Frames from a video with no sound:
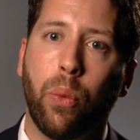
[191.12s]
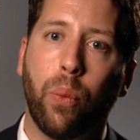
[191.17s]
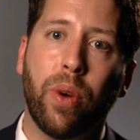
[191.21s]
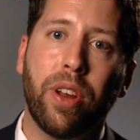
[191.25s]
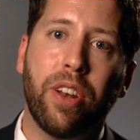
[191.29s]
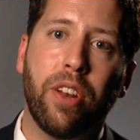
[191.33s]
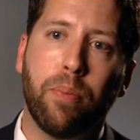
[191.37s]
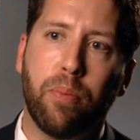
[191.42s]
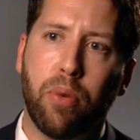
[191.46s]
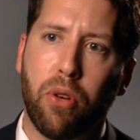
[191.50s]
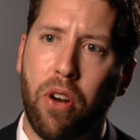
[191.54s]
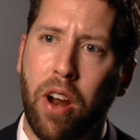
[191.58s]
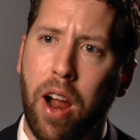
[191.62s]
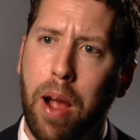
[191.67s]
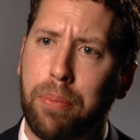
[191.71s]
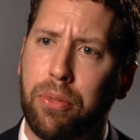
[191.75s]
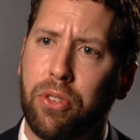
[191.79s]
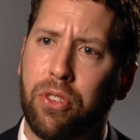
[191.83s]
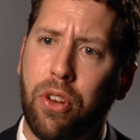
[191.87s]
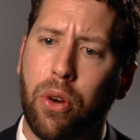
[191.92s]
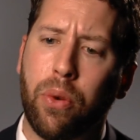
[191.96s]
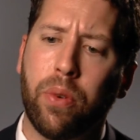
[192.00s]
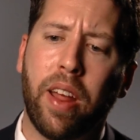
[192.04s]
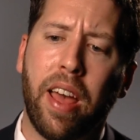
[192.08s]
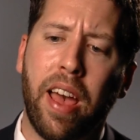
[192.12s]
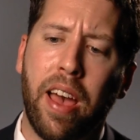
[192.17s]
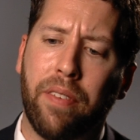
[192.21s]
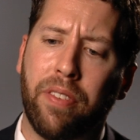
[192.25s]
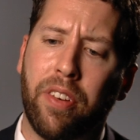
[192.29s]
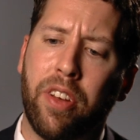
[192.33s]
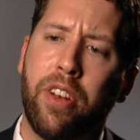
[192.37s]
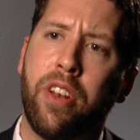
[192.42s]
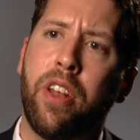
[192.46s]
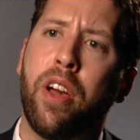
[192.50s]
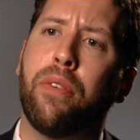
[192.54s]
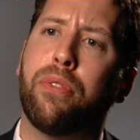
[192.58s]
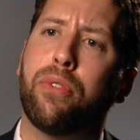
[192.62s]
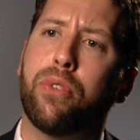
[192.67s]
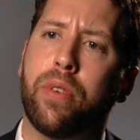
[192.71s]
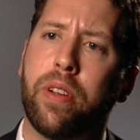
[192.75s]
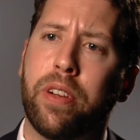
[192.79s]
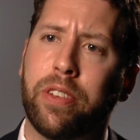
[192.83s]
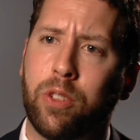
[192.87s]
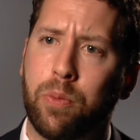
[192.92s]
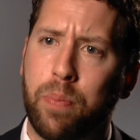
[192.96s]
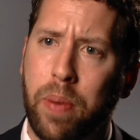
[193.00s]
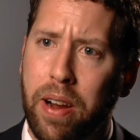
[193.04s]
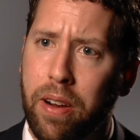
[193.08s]
we perhaps don't have enough
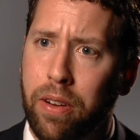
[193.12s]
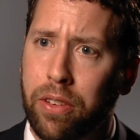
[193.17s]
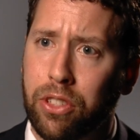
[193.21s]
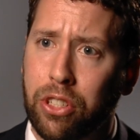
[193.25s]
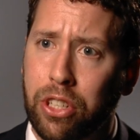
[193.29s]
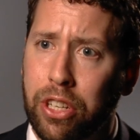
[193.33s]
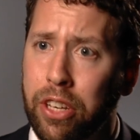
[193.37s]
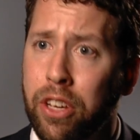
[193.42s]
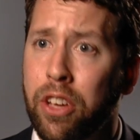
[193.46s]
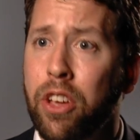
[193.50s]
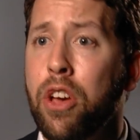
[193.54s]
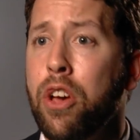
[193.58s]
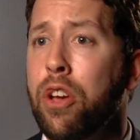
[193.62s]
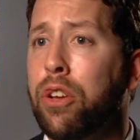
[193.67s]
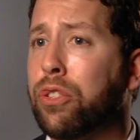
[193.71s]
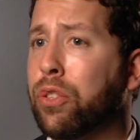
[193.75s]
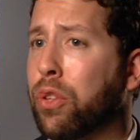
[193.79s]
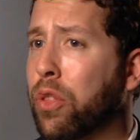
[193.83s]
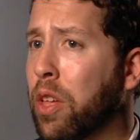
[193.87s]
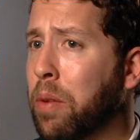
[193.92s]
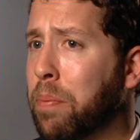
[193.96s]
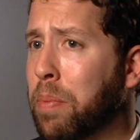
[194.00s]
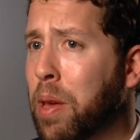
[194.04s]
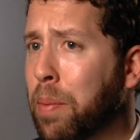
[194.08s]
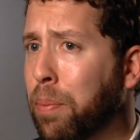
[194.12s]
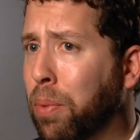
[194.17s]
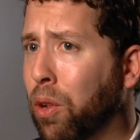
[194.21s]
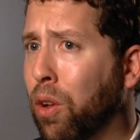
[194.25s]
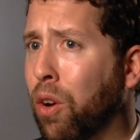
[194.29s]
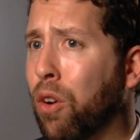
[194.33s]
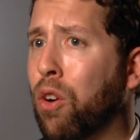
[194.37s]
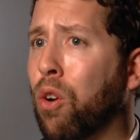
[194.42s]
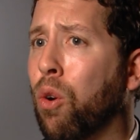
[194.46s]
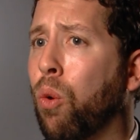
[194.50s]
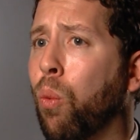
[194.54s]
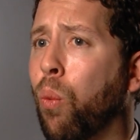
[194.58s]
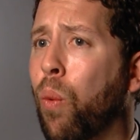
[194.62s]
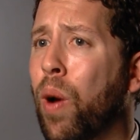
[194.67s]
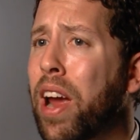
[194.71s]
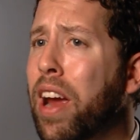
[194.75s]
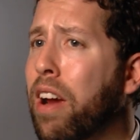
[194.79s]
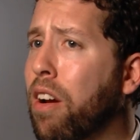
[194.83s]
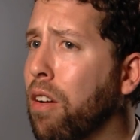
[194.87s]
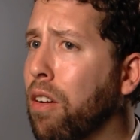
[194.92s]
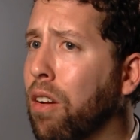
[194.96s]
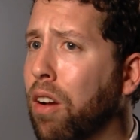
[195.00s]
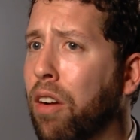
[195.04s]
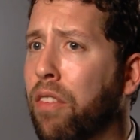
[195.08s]
transparency so that people are
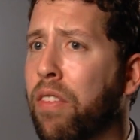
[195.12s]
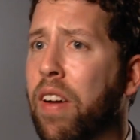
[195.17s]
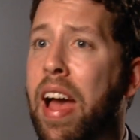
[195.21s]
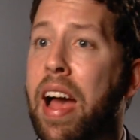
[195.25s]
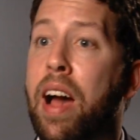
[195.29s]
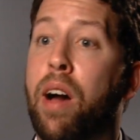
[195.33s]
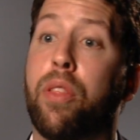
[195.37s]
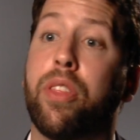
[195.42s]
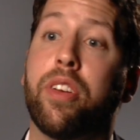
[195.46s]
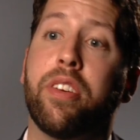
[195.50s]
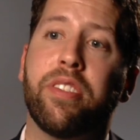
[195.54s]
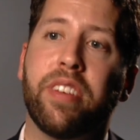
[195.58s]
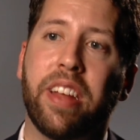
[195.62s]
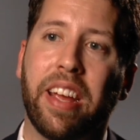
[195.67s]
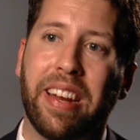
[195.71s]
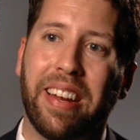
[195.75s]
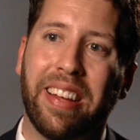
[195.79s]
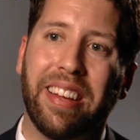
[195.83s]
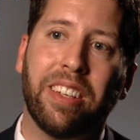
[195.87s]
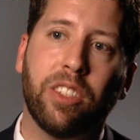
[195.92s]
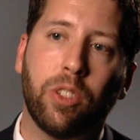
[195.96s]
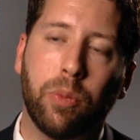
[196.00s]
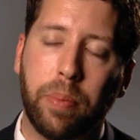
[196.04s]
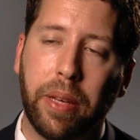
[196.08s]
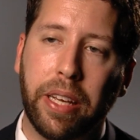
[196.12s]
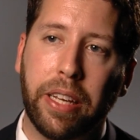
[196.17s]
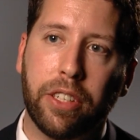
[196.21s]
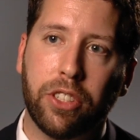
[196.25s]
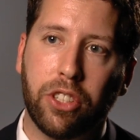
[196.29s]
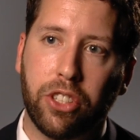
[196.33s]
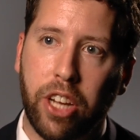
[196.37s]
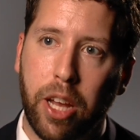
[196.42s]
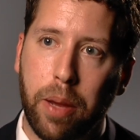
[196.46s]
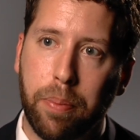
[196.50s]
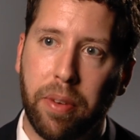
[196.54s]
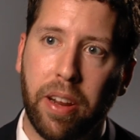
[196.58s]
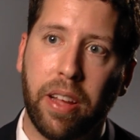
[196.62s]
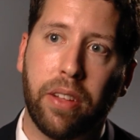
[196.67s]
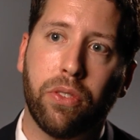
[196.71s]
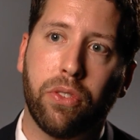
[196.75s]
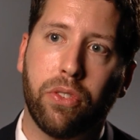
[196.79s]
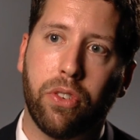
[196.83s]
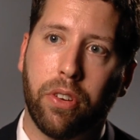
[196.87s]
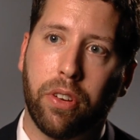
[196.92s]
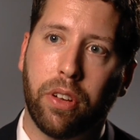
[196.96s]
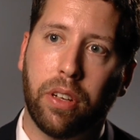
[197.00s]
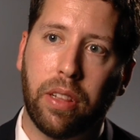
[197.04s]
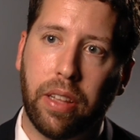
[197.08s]
aware of how their data is being shaped and
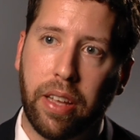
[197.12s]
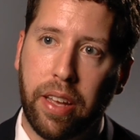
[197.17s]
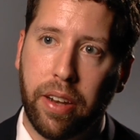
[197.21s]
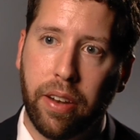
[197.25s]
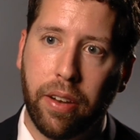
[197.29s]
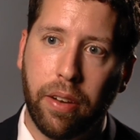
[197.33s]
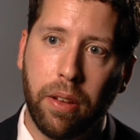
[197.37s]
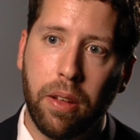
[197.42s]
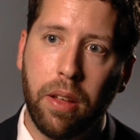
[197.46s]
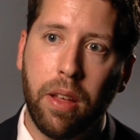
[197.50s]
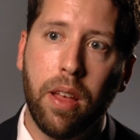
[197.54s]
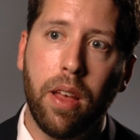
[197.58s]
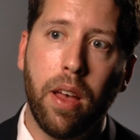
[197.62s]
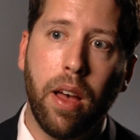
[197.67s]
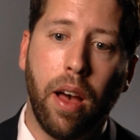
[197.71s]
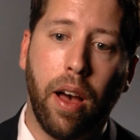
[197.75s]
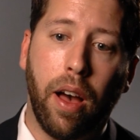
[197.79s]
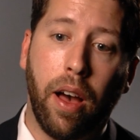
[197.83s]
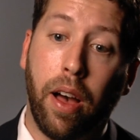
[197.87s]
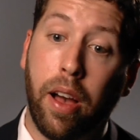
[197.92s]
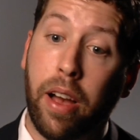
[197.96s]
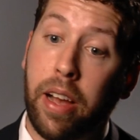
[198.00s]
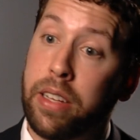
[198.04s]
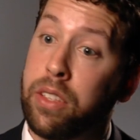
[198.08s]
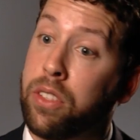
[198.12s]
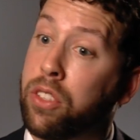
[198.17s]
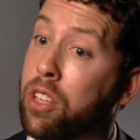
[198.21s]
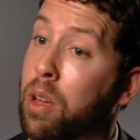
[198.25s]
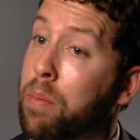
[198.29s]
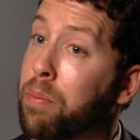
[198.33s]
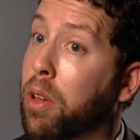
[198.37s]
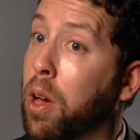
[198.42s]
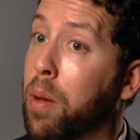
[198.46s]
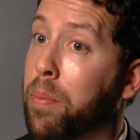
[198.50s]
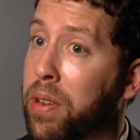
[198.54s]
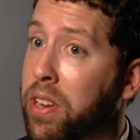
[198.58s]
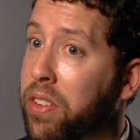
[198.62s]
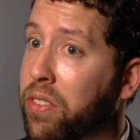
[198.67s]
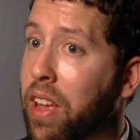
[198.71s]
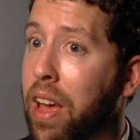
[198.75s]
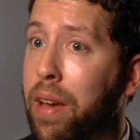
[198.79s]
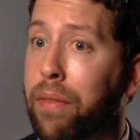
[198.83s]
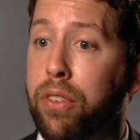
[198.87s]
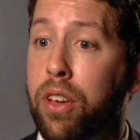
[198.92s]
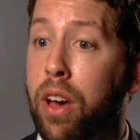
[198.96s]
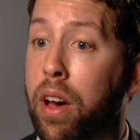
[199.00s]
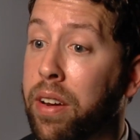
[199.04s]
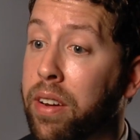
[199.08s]
circulated. Uh, and some companies
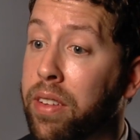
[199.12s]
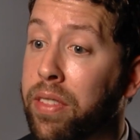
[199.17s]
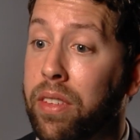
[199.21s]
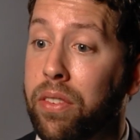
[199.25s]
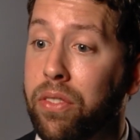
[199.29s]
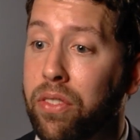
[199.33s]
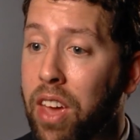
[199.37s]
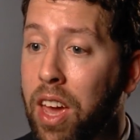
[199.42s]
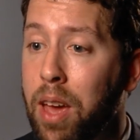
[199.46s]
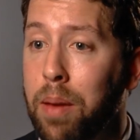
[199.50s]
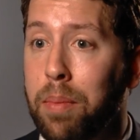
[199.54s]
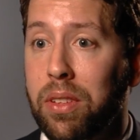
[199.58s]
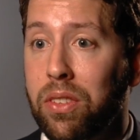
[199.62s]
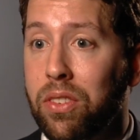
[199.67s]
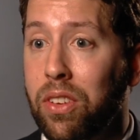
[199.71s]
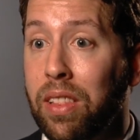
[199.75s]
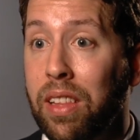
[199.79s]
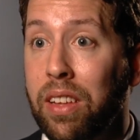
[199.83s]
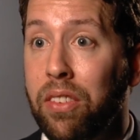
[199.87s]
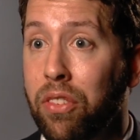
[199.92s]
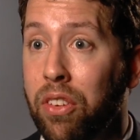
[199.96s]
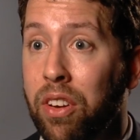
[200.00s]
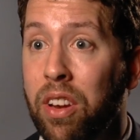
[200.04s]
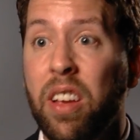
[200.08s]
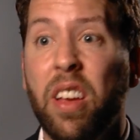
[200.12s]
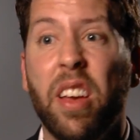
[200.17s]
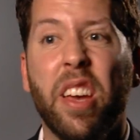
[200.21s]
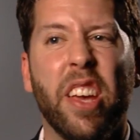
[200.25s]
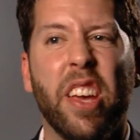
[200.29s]
have gotten in this game and said, listen,